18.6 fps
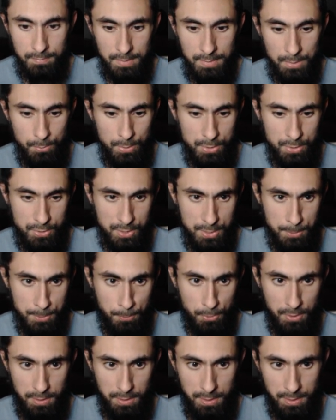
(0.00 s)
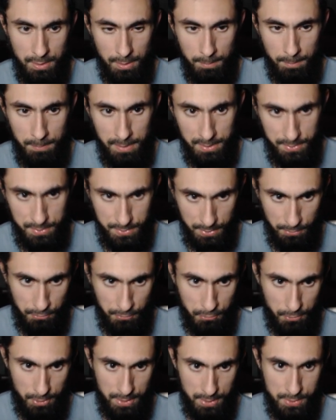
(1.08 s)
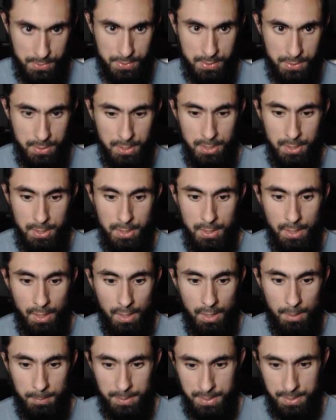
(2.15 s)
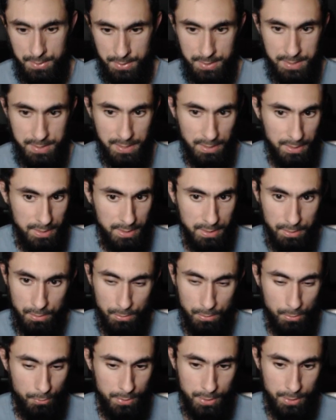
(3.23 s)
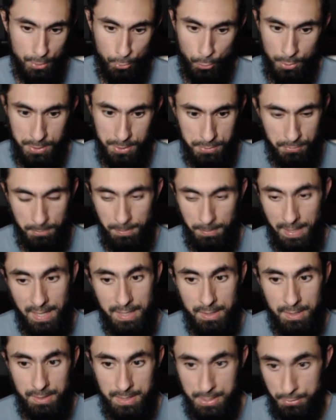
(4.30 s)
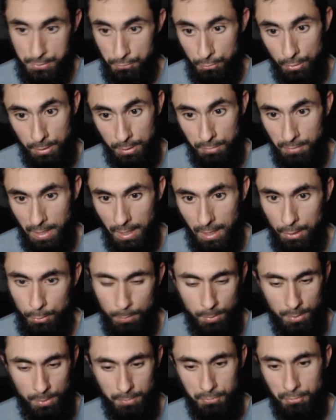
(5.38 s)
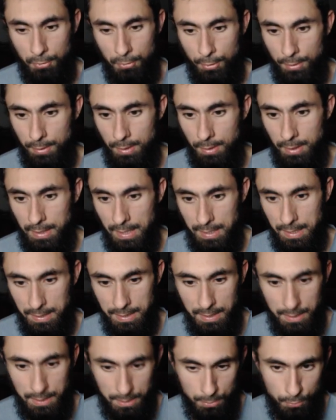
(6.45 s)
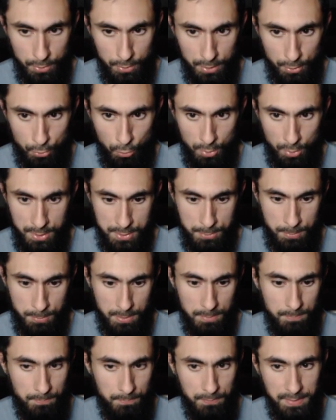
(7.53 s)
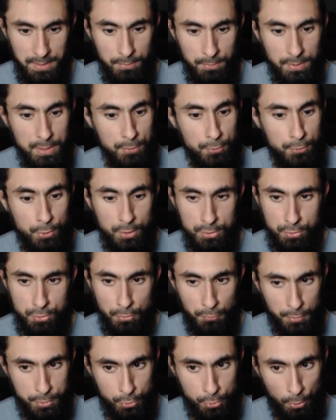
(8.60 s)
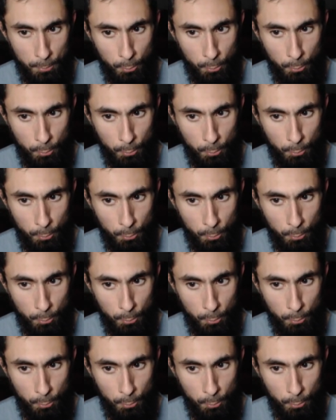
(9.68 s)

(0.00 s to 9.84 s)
which is pretty amazing for us. Because the daily arena coins from that is really valuable for, again, getting arena coins. But even if you can shoot for top